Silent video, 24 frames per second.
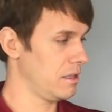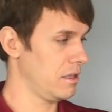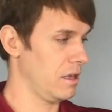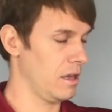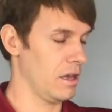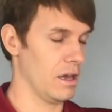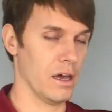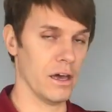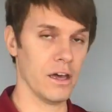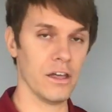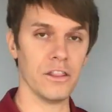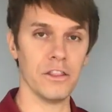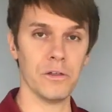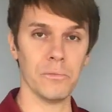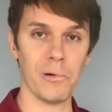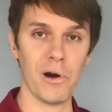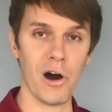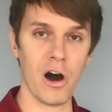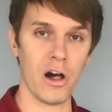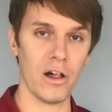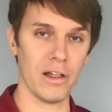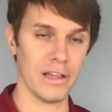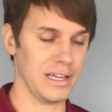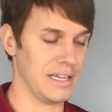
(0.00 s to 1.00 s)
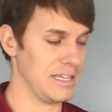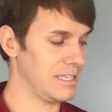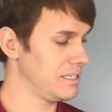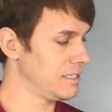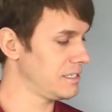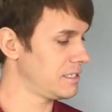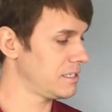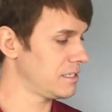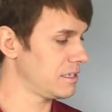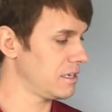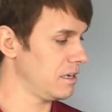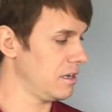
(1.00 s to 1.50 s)
the ball
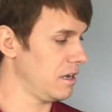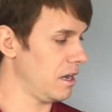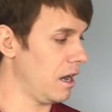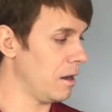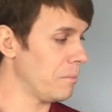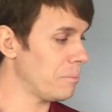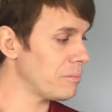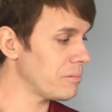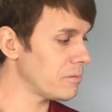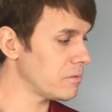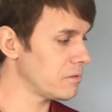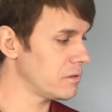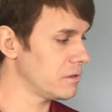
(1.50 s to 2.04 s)
is up